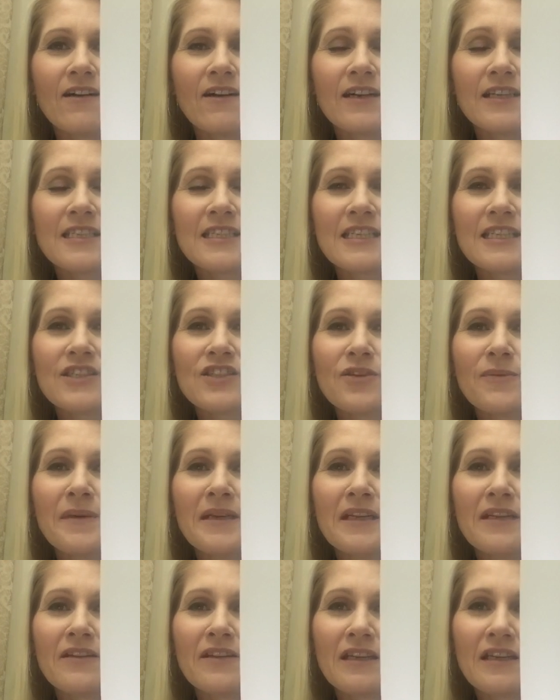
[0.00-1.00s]
I see so
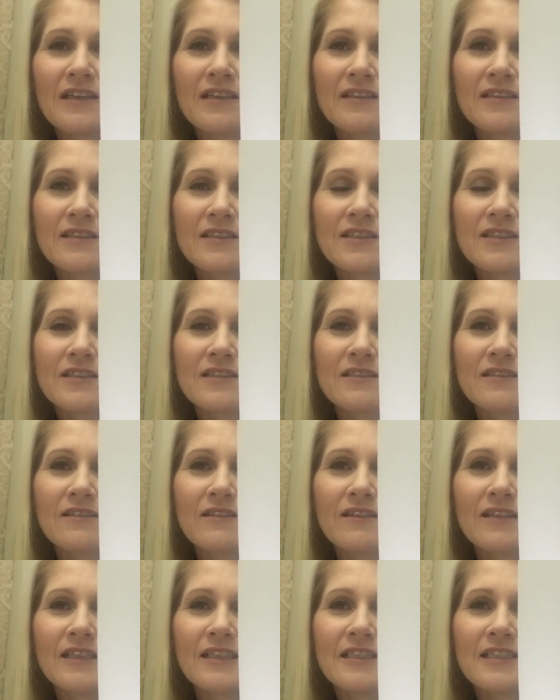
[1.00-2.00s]
many things.
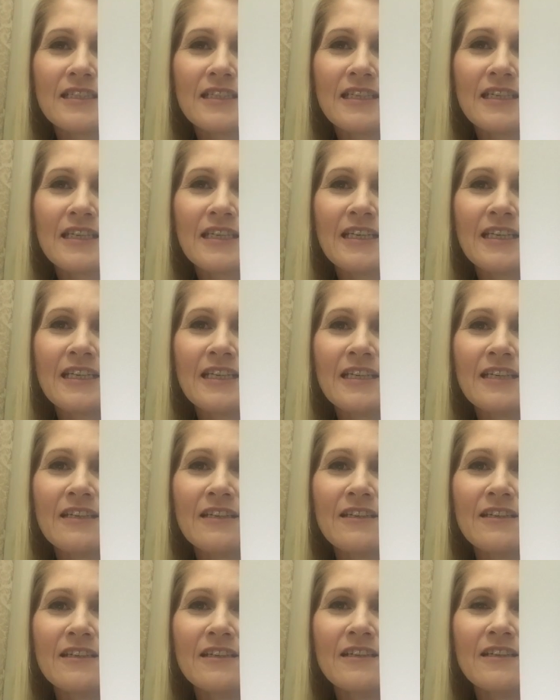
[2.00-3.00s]
I see
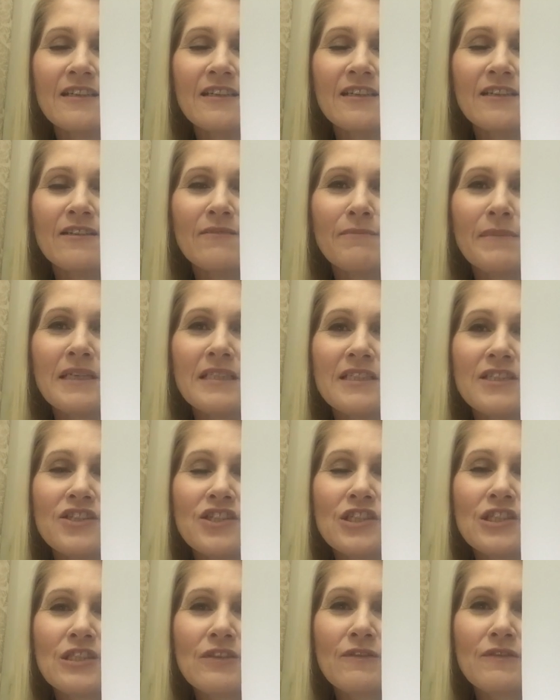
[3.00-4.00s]

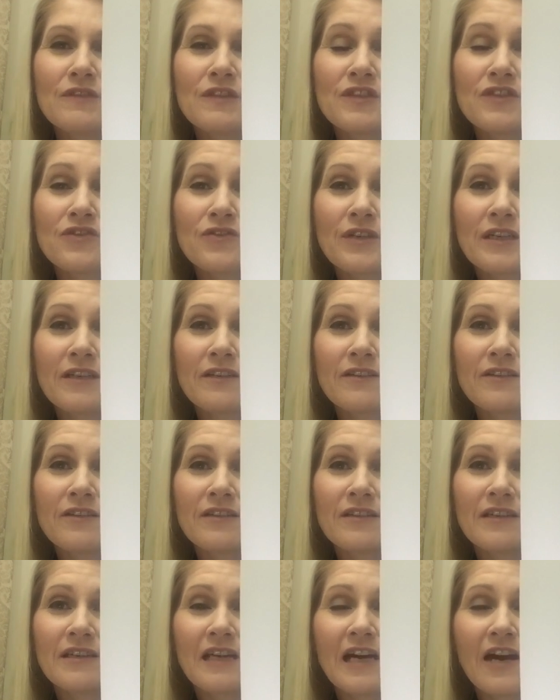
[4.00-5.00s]
messages of strength
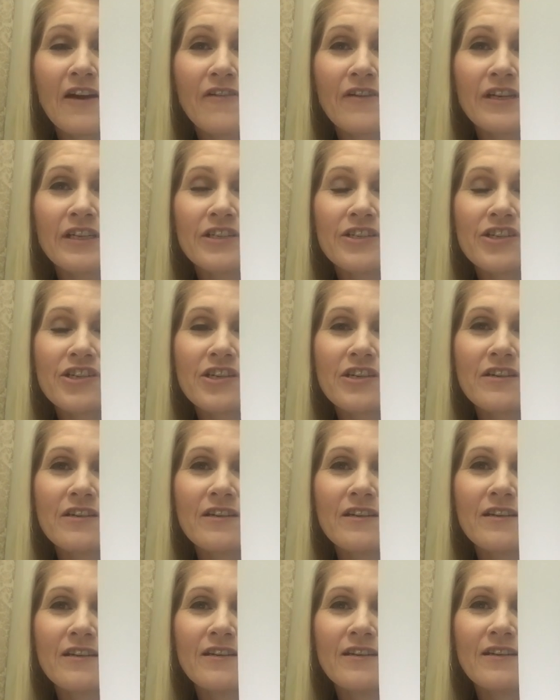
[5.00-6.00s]
and courage.
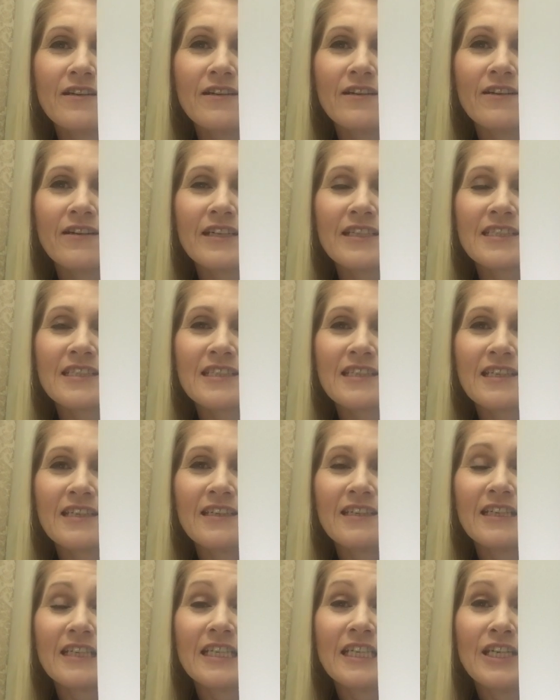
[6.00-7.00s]
I
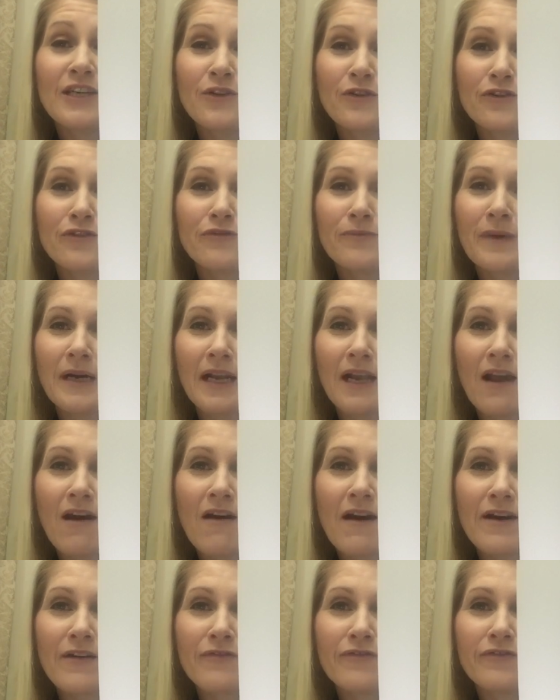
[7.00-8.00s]
see a year of my
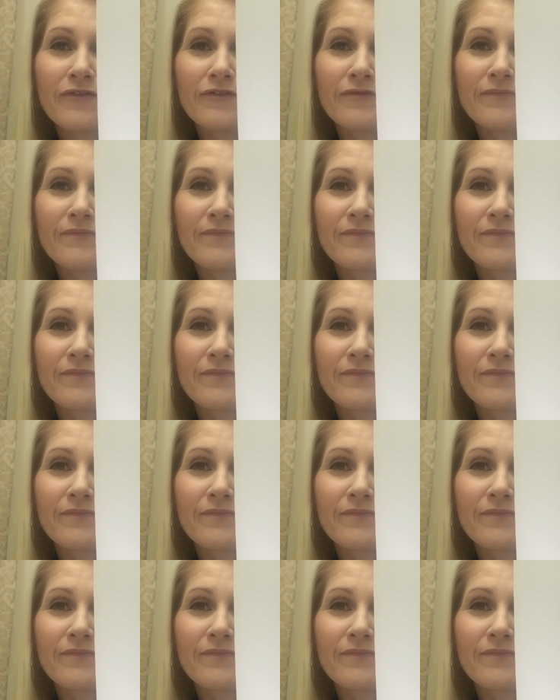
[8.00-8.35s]
life.